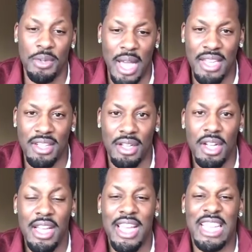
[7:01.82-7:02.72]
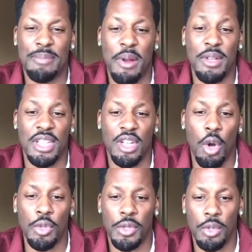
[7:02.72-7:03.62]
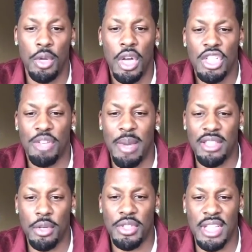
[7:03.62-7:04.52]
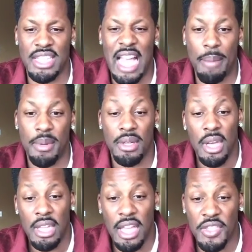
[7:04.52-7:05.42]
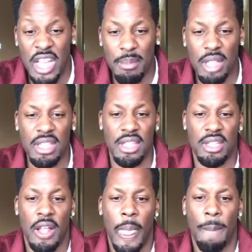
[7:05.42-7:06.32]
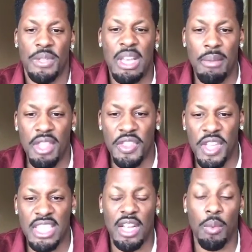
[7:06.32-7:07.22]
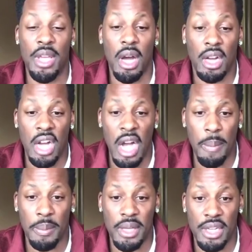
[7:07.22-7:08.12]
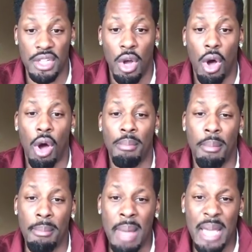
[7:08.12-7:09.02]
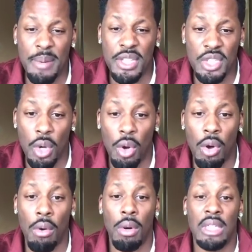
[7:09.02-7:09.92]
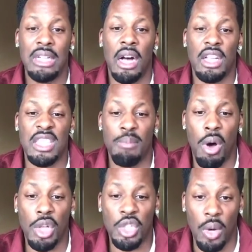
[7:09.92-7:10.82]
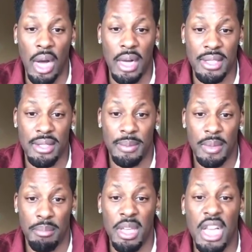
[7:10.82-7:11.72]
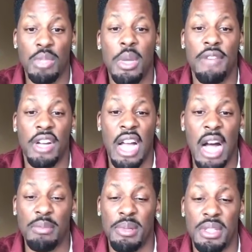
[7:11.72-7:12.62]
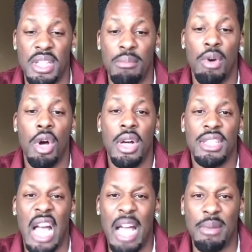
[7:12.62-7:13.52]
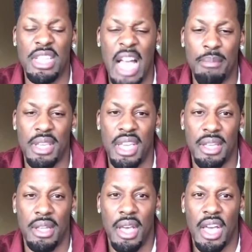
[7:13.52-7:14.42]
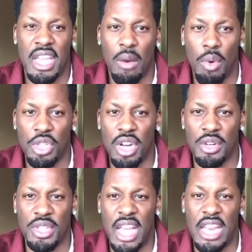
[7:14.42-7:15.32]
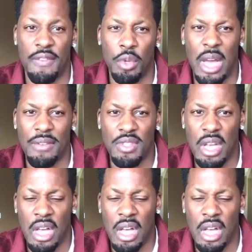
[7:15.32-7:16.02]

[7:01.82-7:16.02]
you had to experience and go through to make those things happen. Like, think about this. Some of the things that we accomplish may be so small to us because we have accomplished them time and time again. And I want you to understand, if you have